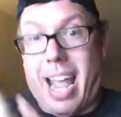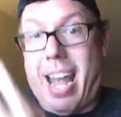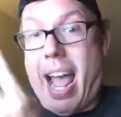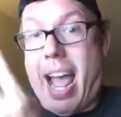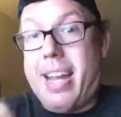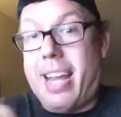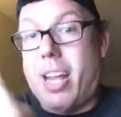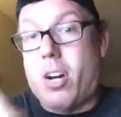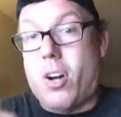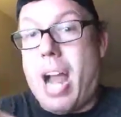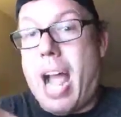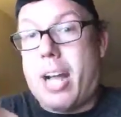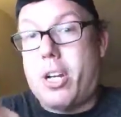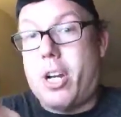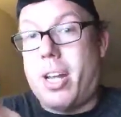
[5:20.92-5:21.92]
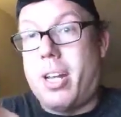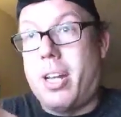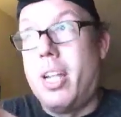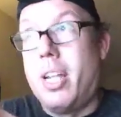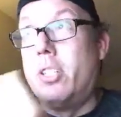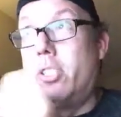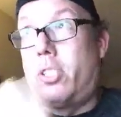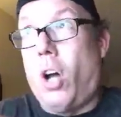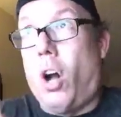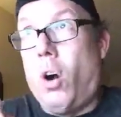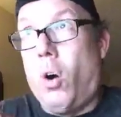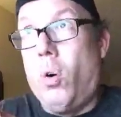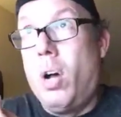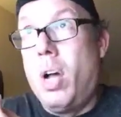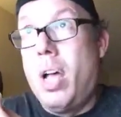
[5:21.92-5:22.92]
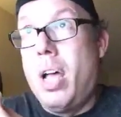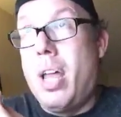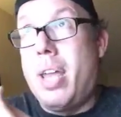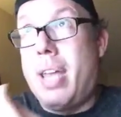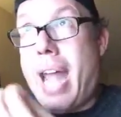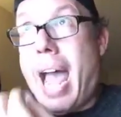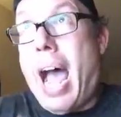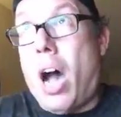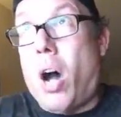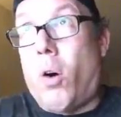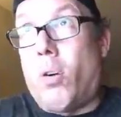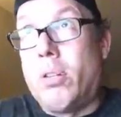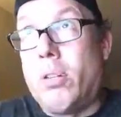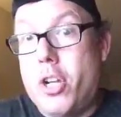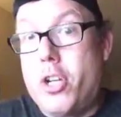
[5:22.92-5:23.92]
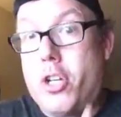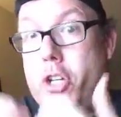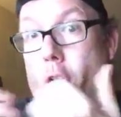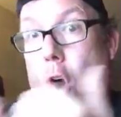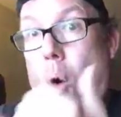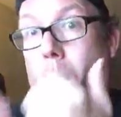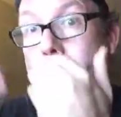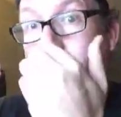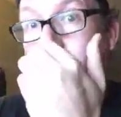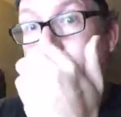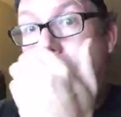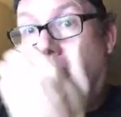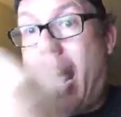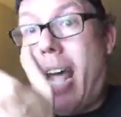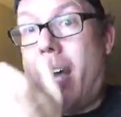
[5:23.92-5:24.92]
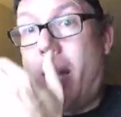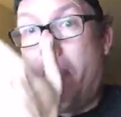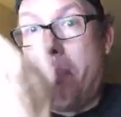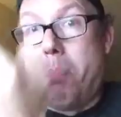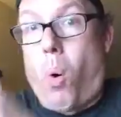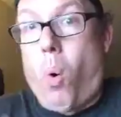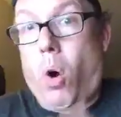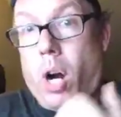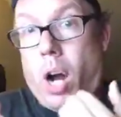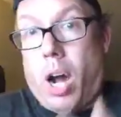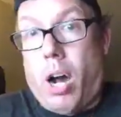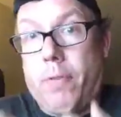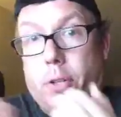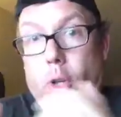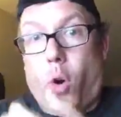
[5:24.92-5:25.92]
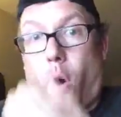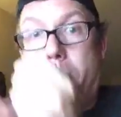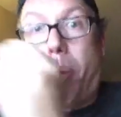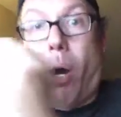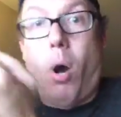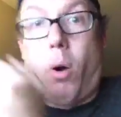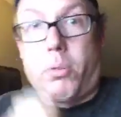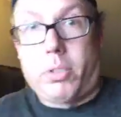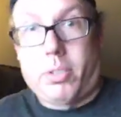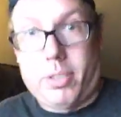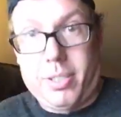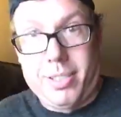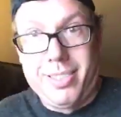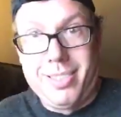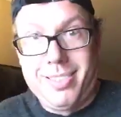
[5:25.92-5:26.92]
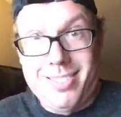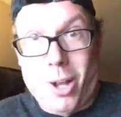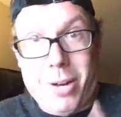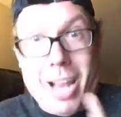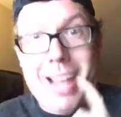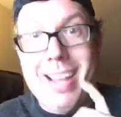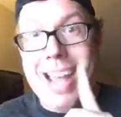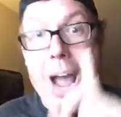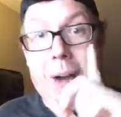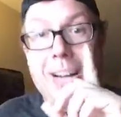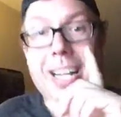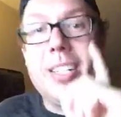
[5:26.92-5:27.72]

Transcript: and had interaction. So now show Dan more of your posts. Okay, now